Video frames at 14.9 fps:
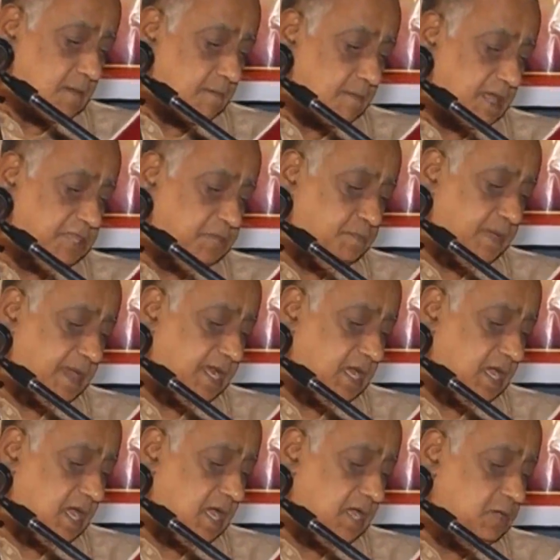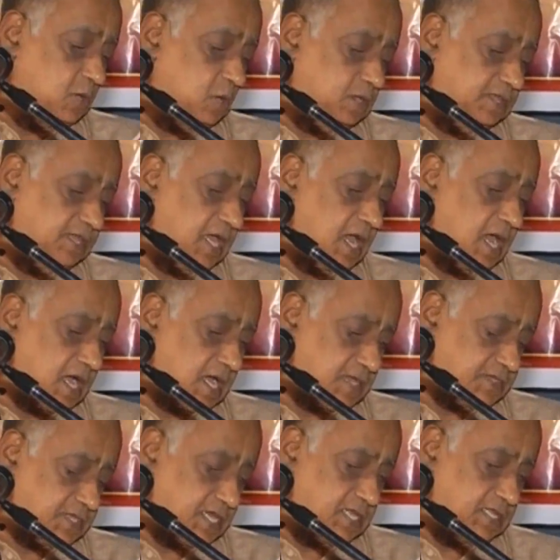Mat paraha yukta
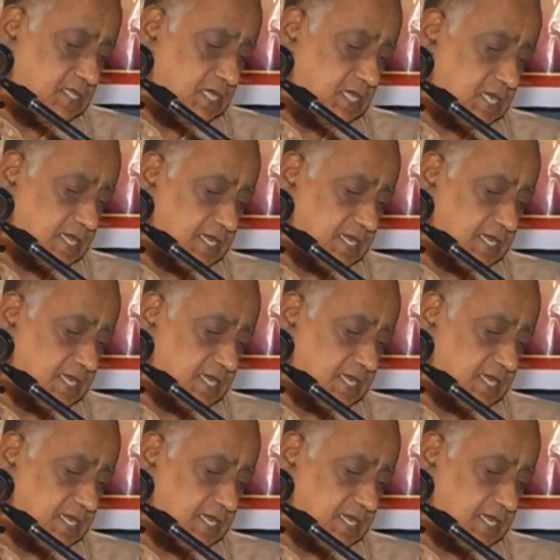asida.